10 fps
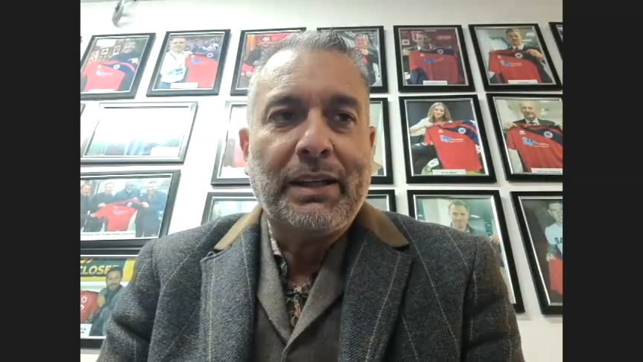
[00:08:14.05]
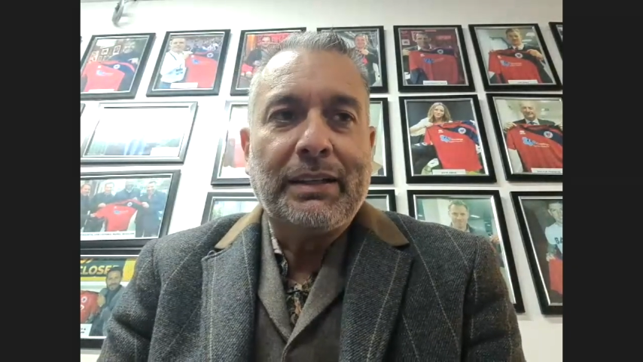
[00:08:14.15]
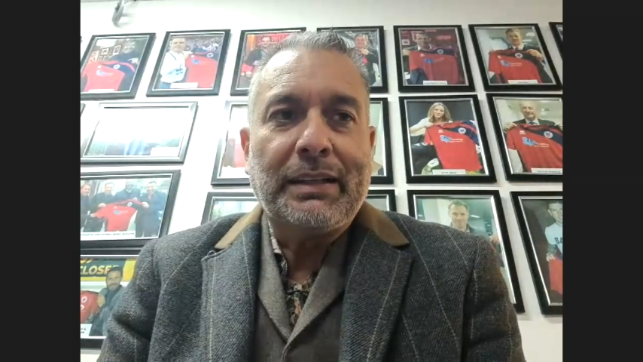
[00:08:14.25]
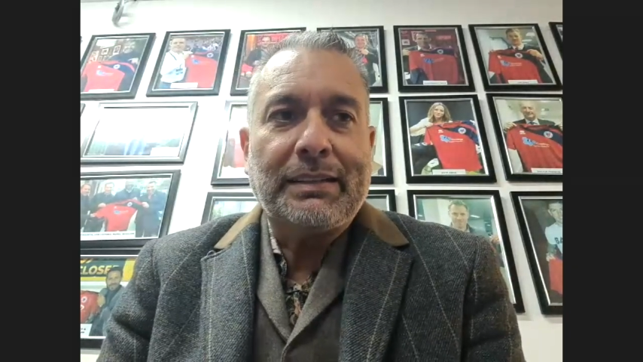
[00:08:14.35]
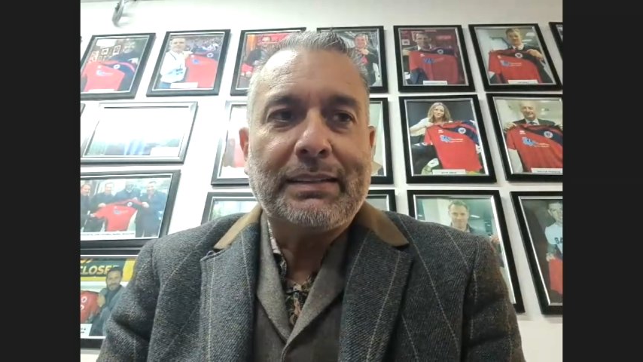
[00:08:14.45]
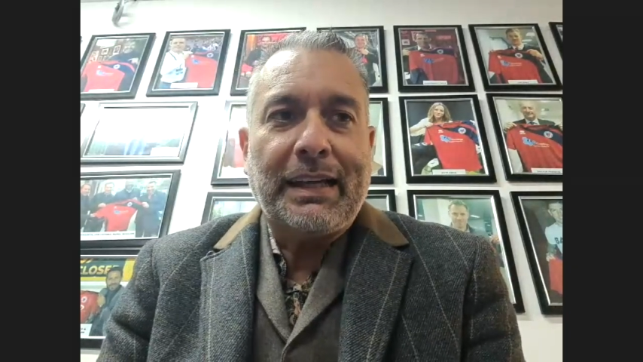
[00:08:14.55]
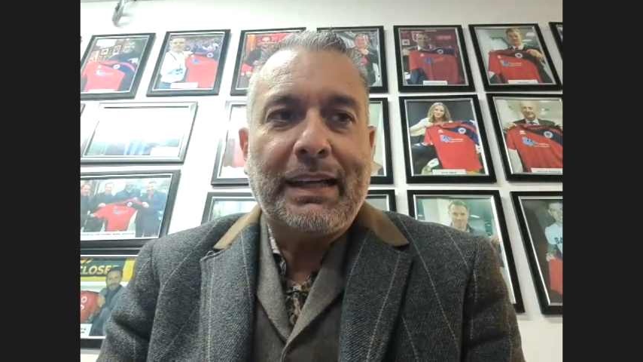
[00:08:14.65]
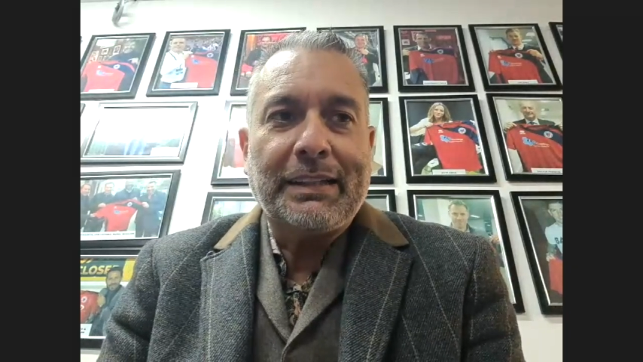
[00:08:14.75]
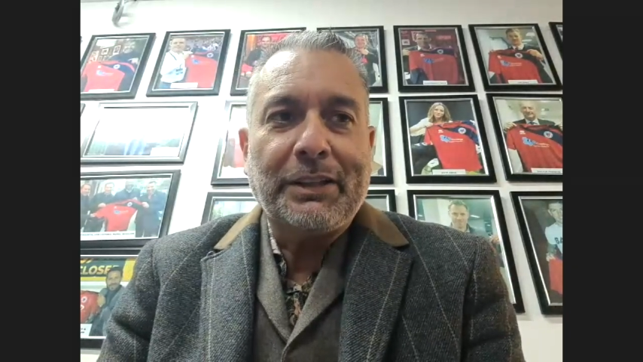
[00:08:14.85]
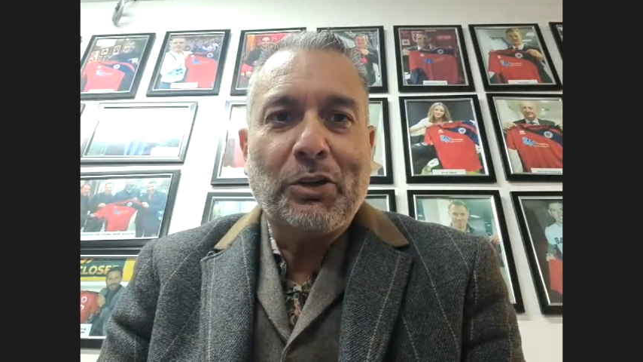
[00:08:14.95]
that
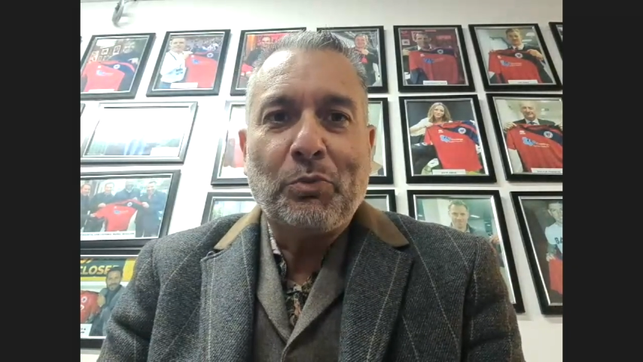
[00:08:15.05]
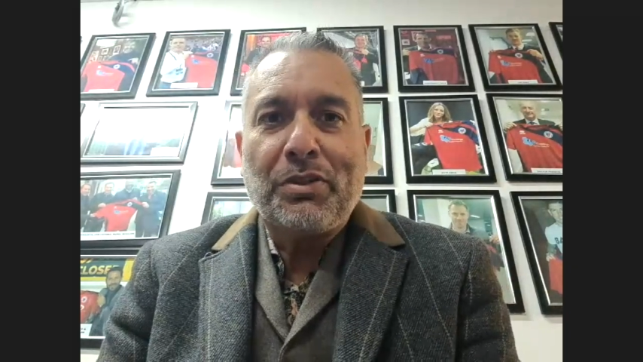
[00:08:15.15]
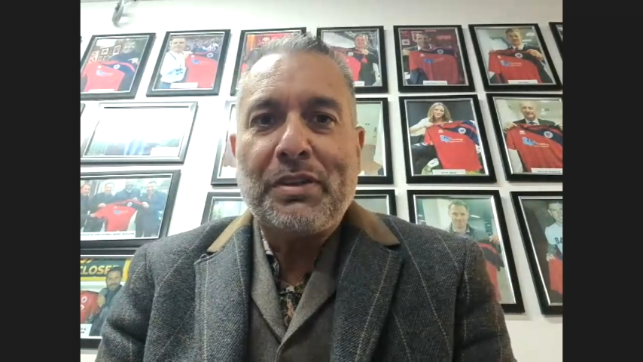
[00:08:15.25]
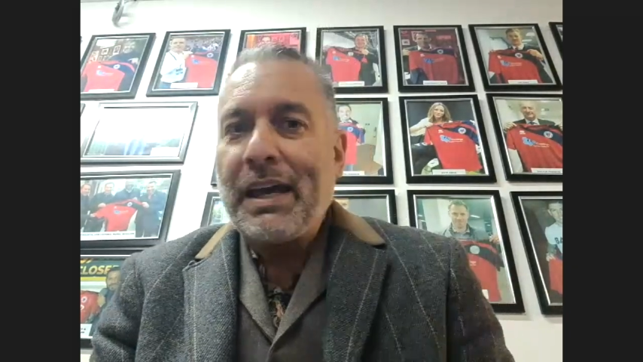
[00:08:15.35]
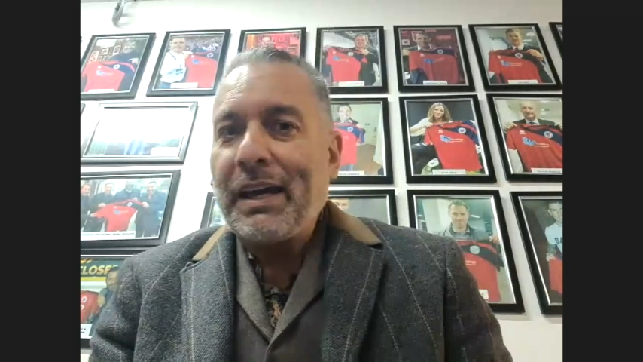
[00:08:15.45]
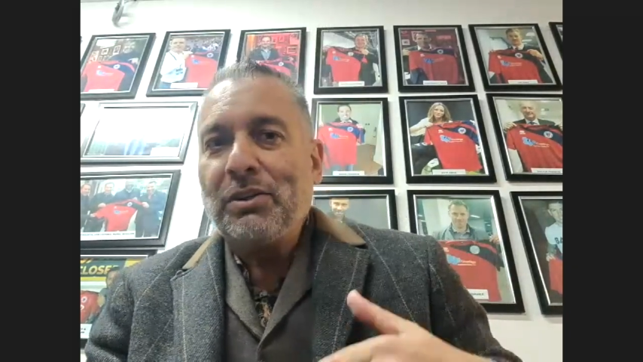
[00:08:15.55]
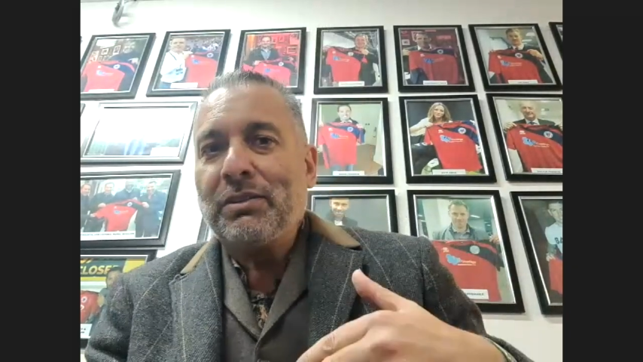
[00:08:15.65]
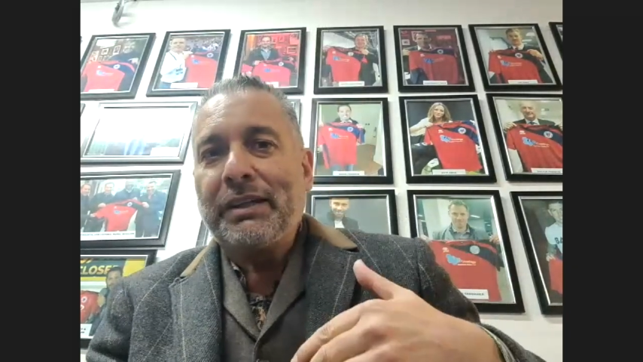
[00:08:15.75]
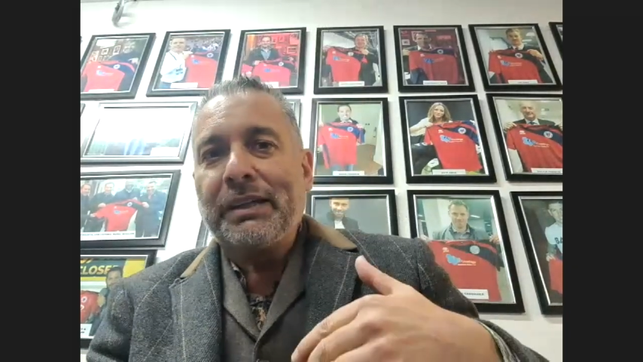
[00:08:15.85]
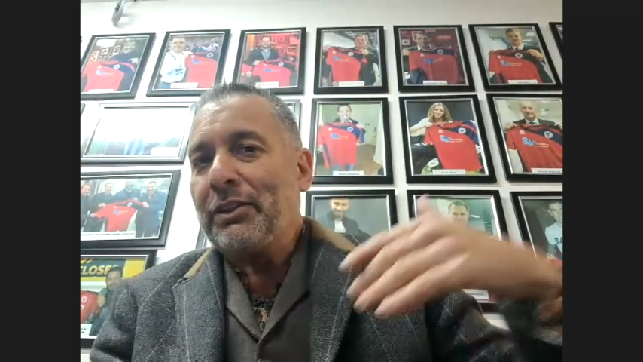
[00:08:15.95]
with Diego
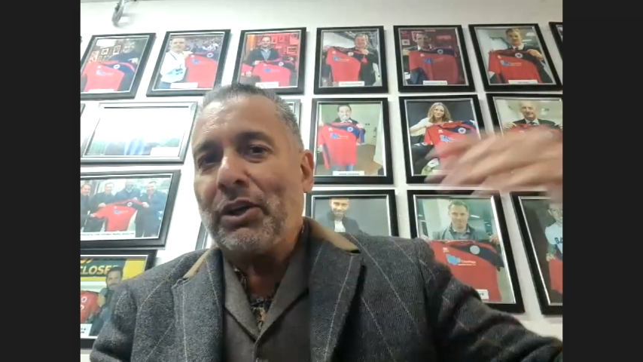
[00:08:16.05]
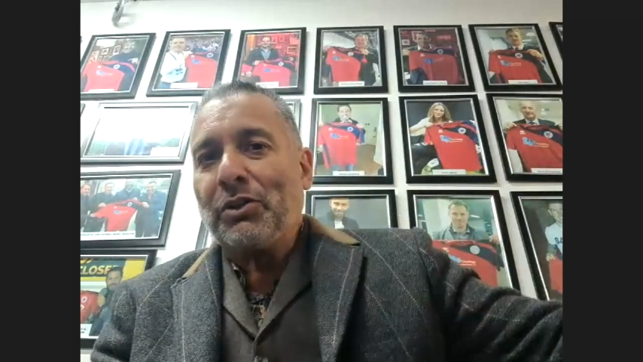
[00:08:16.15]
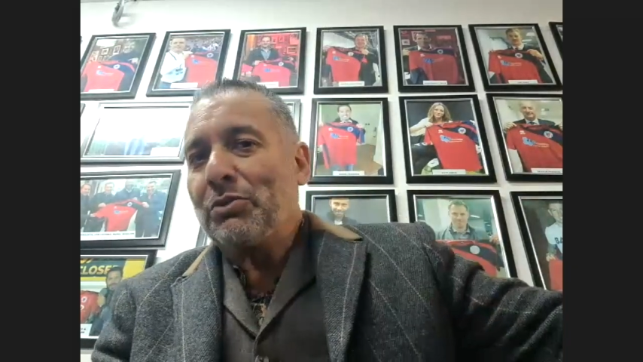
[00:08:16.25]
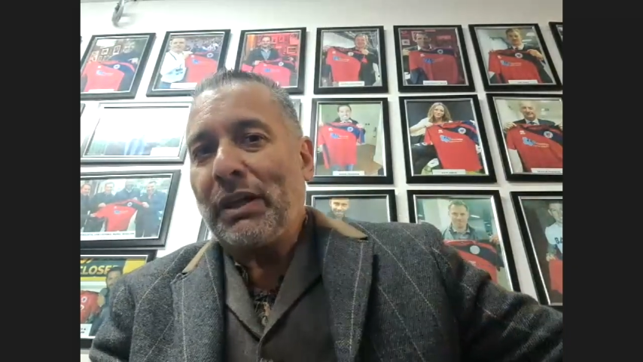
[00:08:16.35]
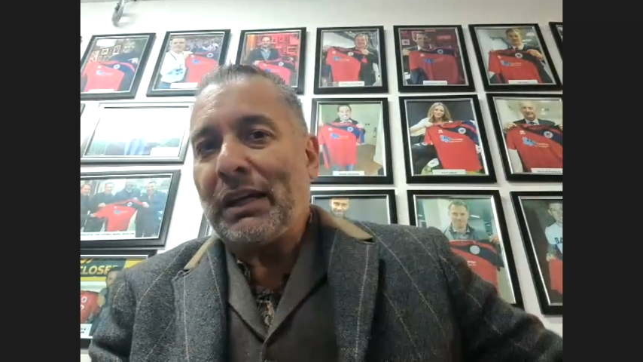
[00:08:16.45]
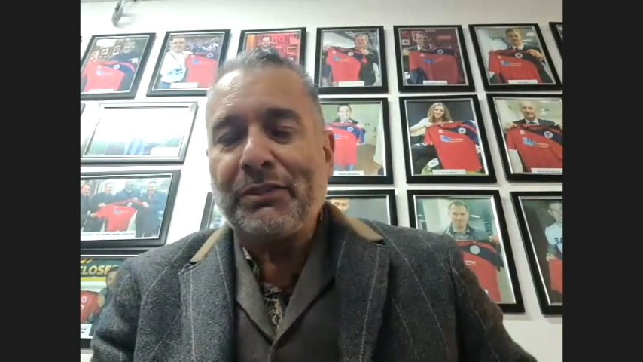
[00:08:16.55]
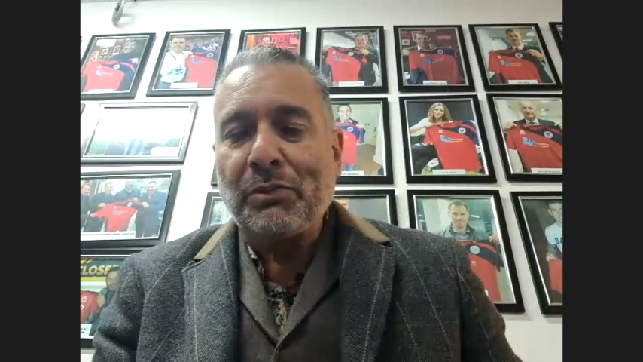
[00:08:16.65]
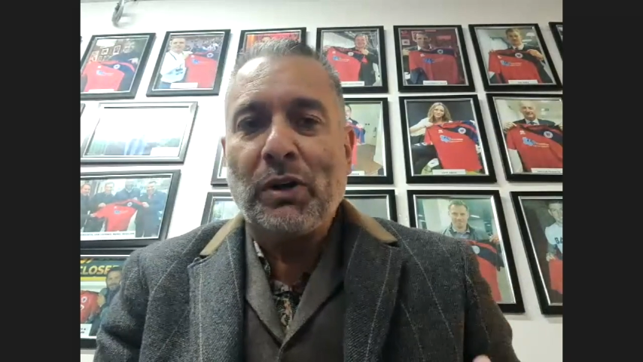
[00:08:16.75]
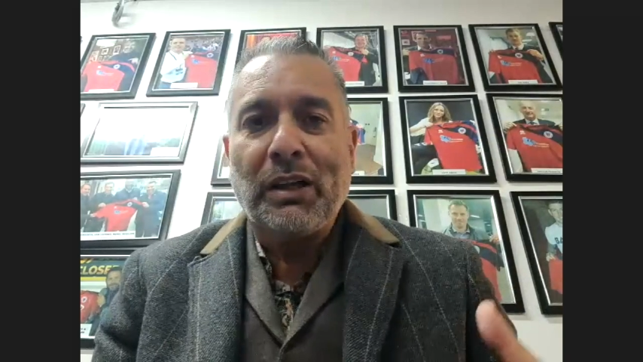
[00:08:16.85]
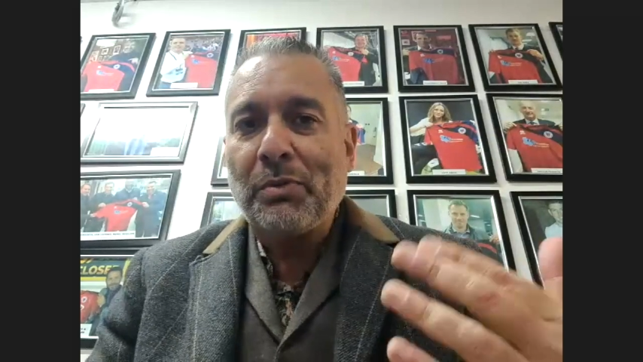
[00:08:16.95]
he'll go to the end of the world.